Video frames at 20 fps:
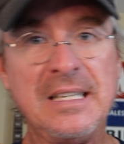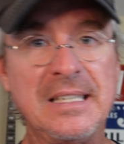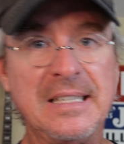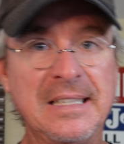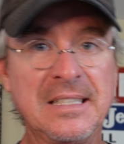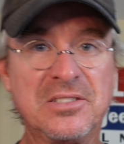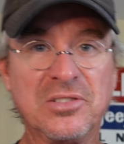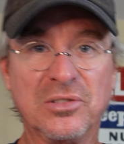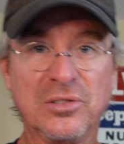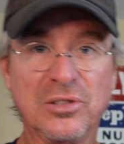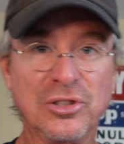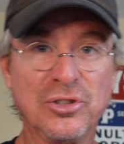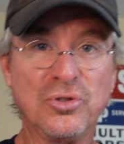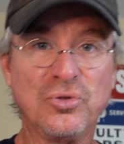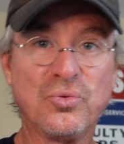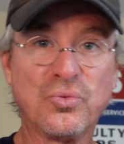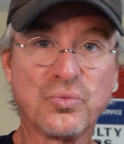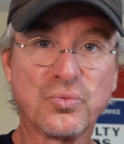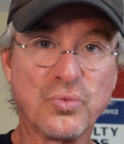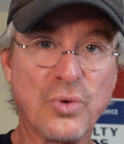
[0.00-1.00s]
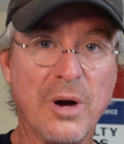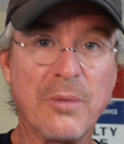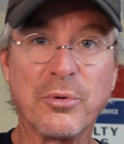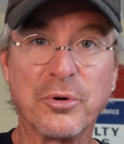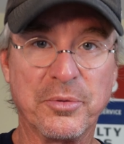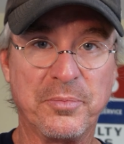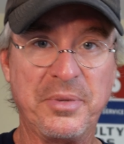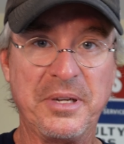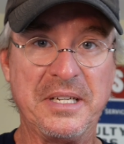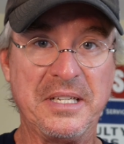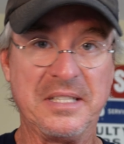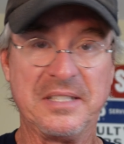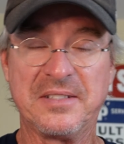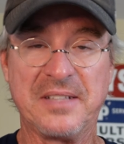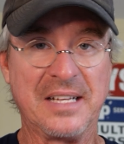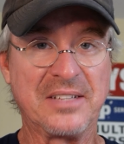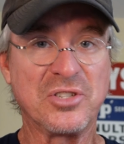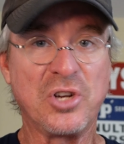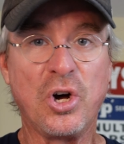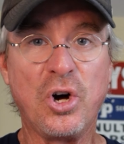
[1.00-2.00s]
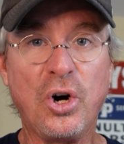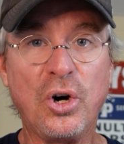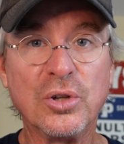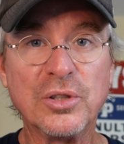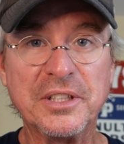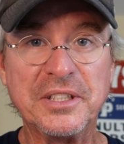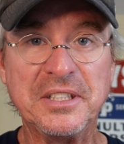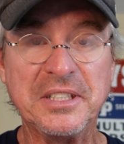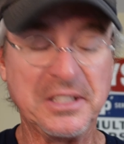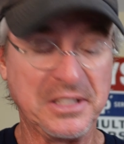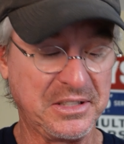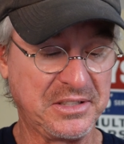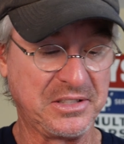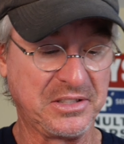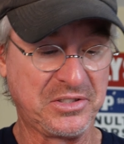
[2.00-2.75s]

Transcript: It's a little rubber piece. That's all it is.